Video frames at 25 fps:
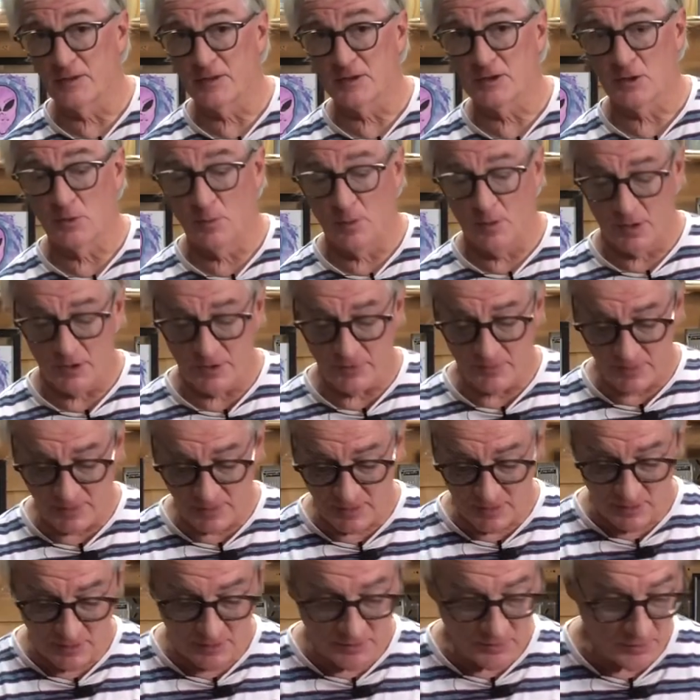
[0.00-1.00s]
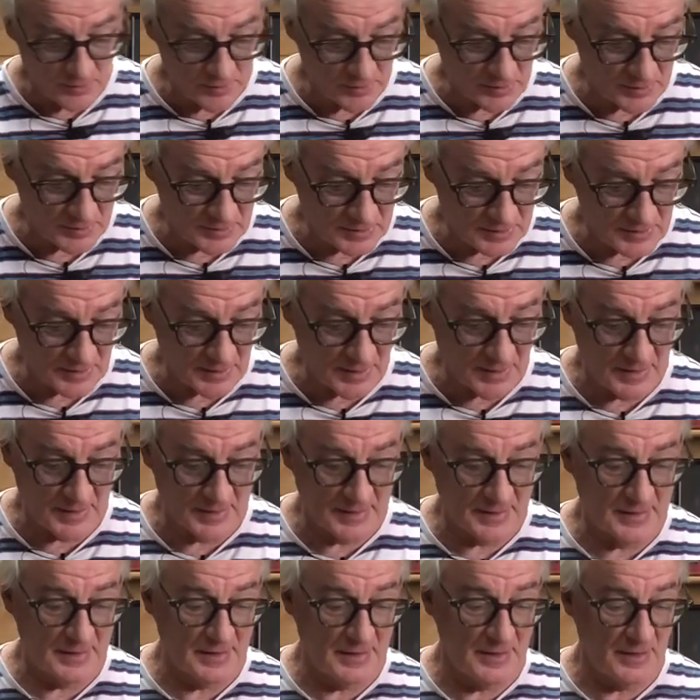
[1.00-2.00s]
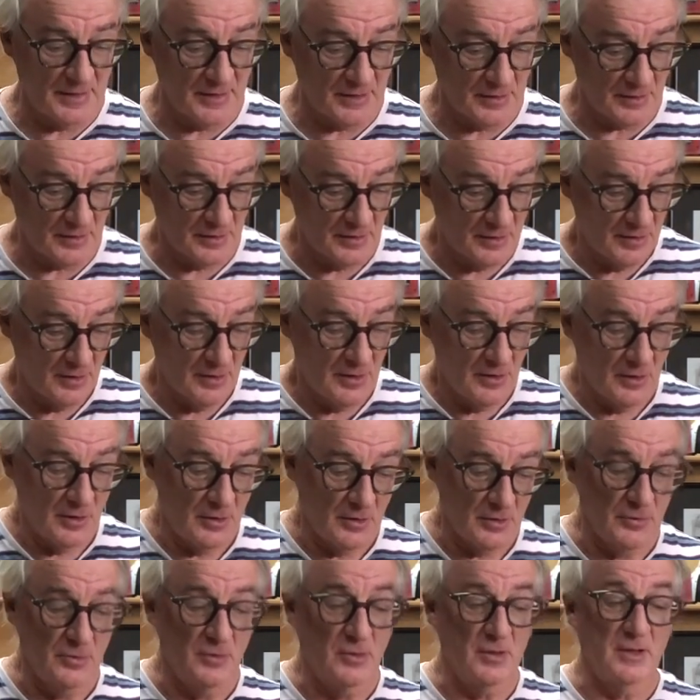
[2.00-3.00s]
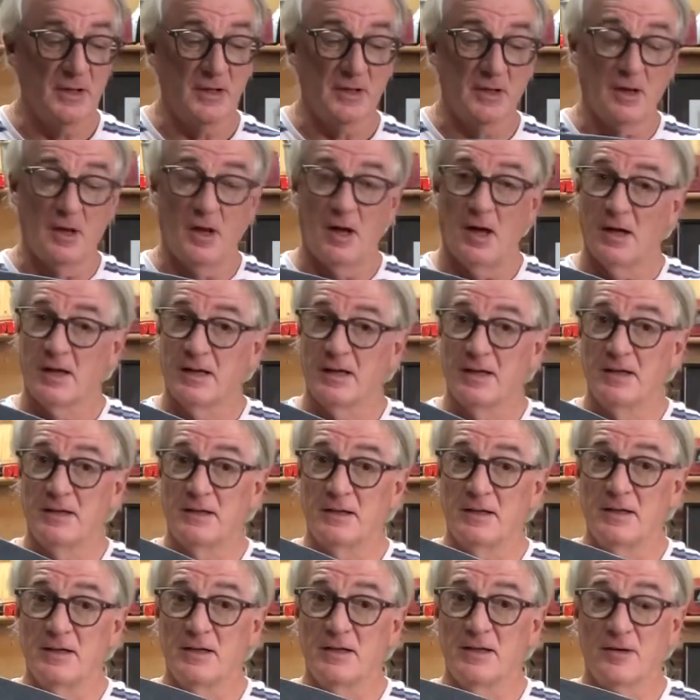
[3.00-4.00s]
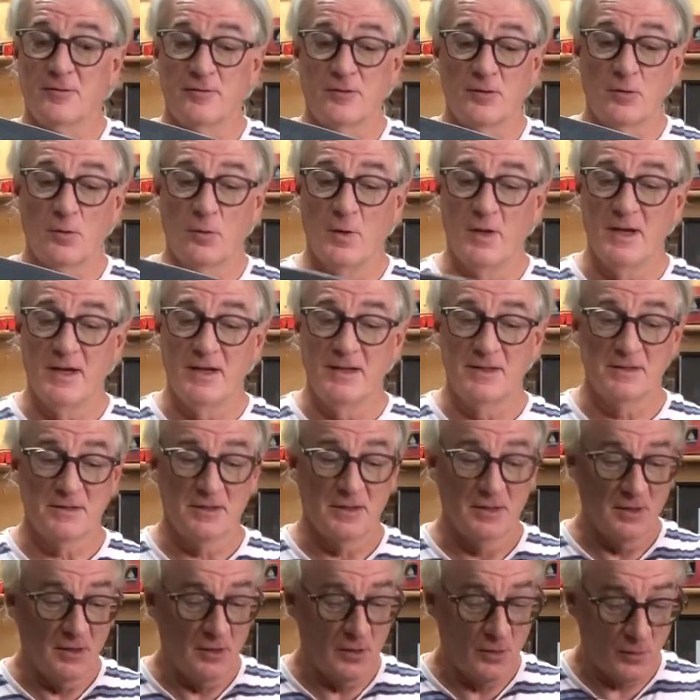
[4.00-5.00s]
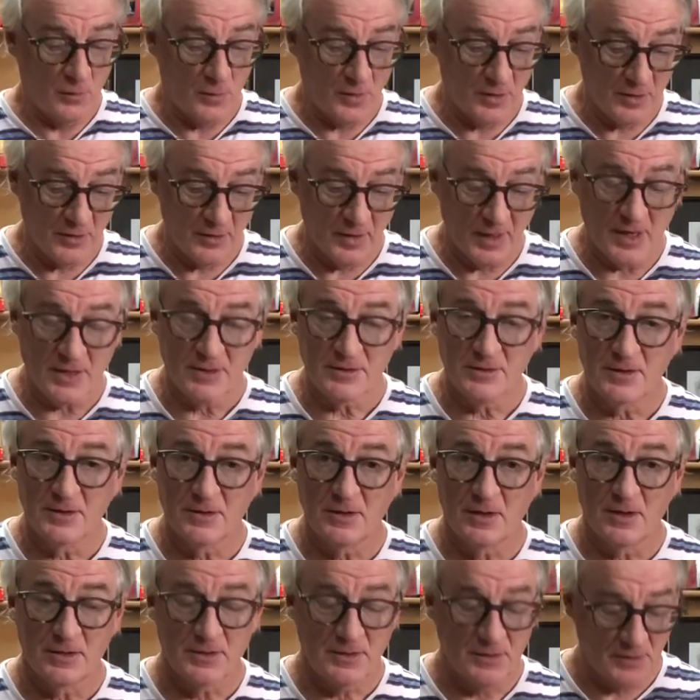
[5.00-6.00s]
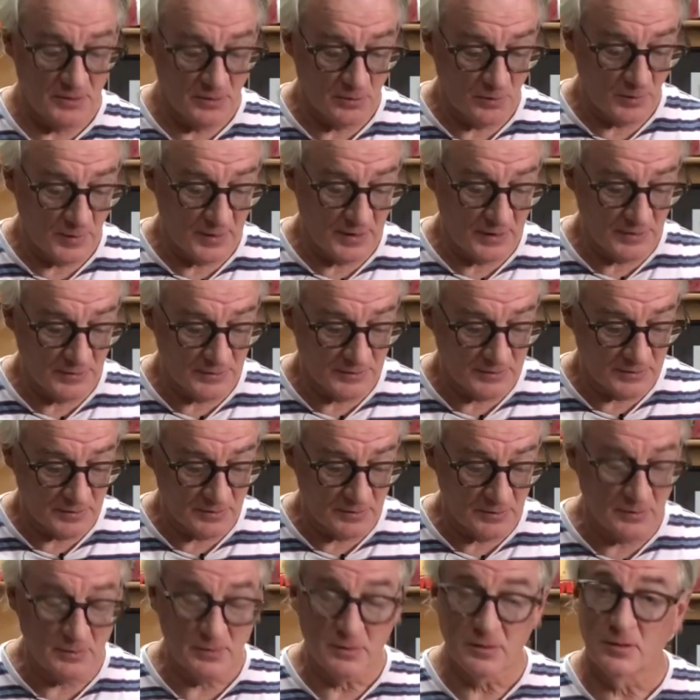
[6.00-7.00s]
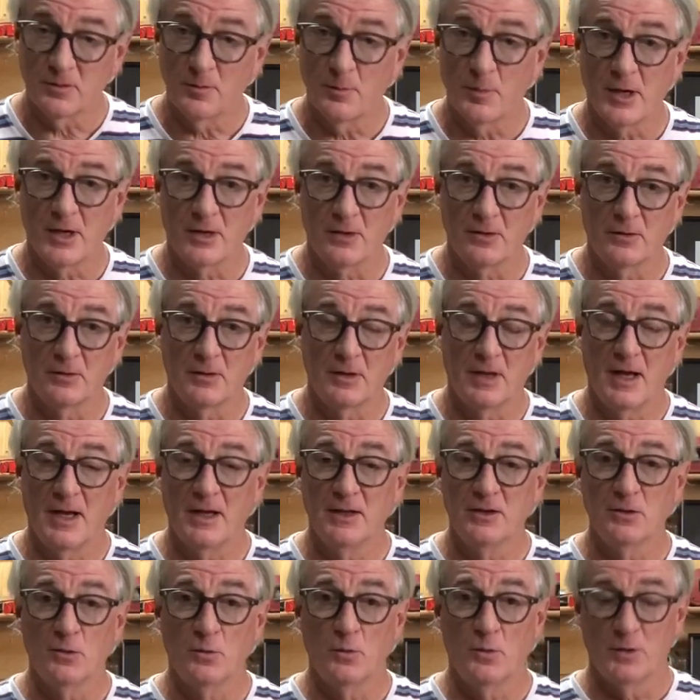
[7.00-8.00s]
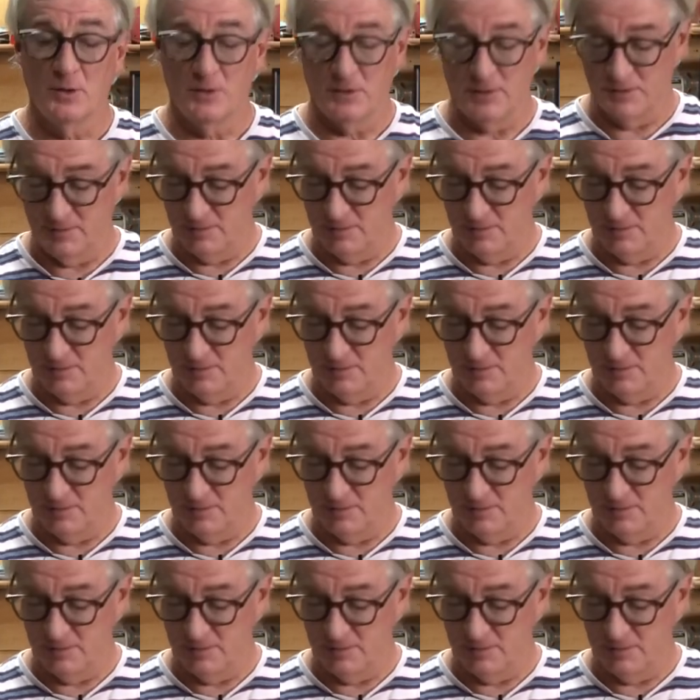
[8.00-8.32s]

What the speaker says: quadrant. You can slide in here. You can lock in different ways where you're actually touching the wheels, the metal, and the wood.